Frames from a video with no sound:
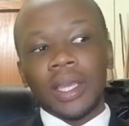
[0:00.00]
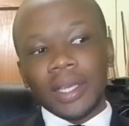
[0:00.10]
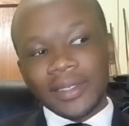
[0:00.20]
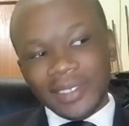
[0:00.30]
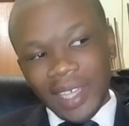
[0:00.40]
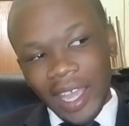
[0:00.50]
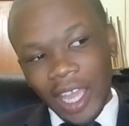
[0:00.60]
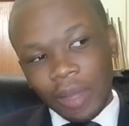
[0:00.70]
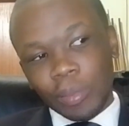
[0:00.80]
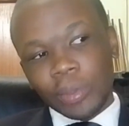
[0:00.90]
is
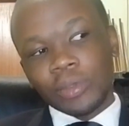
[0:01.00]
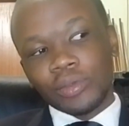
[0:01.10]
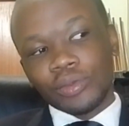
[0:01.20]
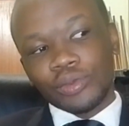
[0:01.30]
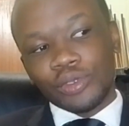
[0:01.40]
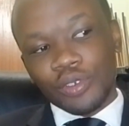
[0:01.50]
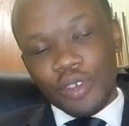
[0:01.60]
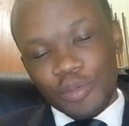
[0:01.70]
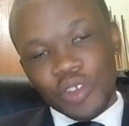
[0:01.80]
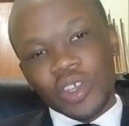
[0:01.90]
able to
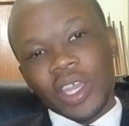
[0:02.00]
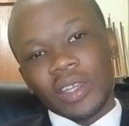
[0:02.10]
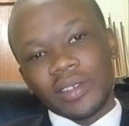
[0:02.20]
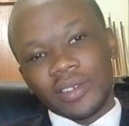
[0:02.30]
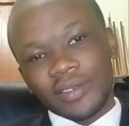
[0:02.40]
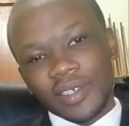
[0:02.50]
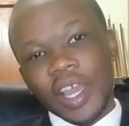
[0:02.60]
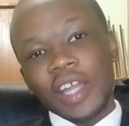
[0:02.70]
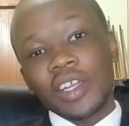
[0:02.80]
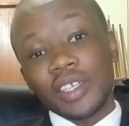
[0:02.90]
communicate
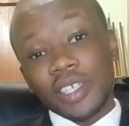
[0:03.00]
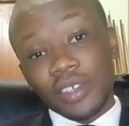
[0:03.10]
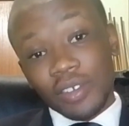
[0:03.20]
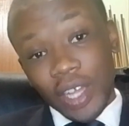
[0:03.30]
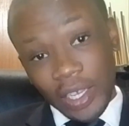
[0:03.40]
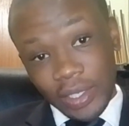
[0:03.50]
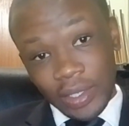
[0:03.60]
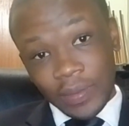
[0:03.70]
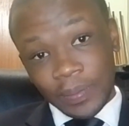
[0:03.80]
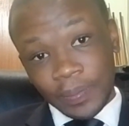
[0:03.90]
and articulate
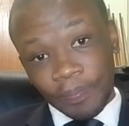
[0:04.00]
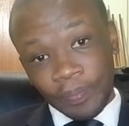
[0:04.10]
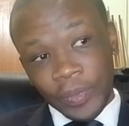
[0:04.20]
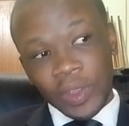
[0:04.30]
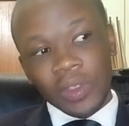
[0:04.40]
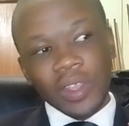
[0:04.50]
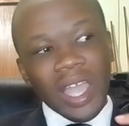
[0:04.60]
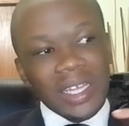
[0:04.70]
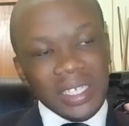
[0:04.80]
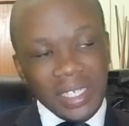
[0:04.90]

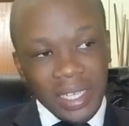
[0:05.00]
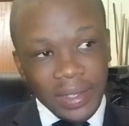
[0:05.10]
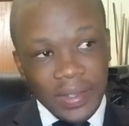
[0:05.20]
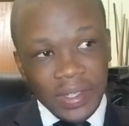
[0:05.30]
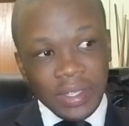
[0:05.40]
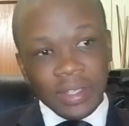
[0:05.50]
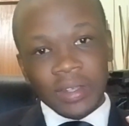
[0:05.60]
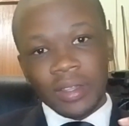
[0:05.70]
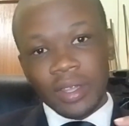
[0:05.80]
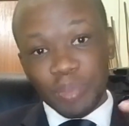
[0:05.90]
their ideas,
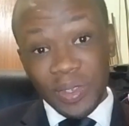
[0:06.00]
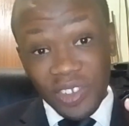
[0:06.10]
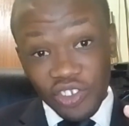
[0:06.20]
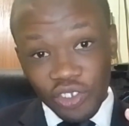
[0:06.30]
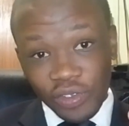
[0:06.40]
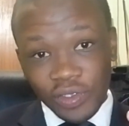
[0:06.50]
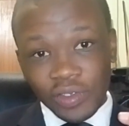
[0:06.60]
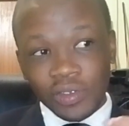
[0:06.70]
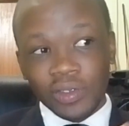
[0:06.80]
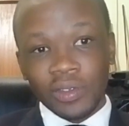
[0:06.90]
their
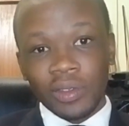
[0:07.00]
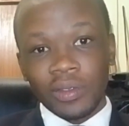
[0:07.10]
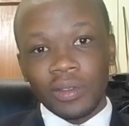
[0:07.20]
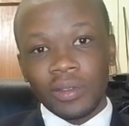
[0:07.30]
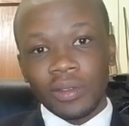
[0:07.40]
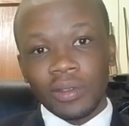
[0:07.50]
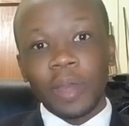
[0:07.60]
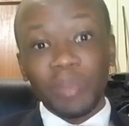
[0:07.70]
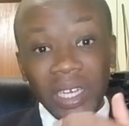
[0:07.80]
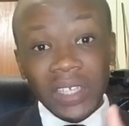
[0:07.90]
positions,
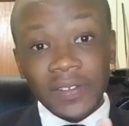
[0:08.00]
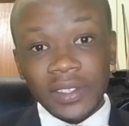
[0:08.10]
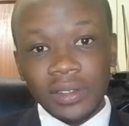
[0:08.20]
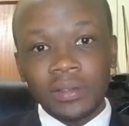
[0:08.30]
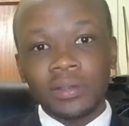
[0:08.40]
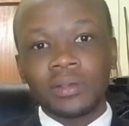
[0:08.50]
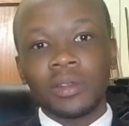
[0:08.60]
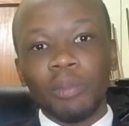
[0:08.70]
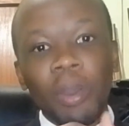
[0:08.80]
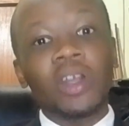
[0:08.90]
their beliefs,
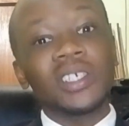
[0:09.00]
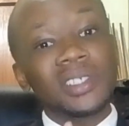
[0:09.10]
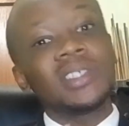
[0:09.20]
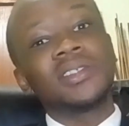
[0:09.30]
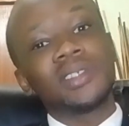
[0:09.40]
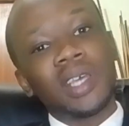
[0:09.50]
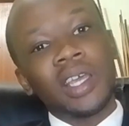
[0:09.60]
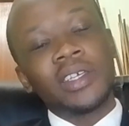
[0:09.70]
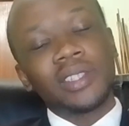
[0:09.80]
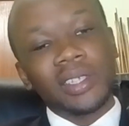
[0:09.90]
the policies
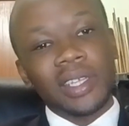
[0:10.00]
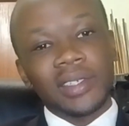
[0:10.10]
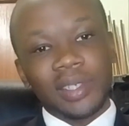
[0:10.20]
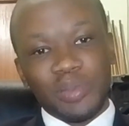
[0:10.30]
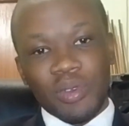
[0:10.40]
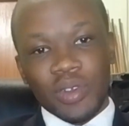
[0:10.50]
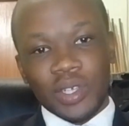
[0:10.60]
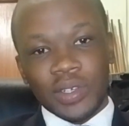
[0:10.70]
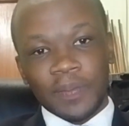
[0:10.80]
that they support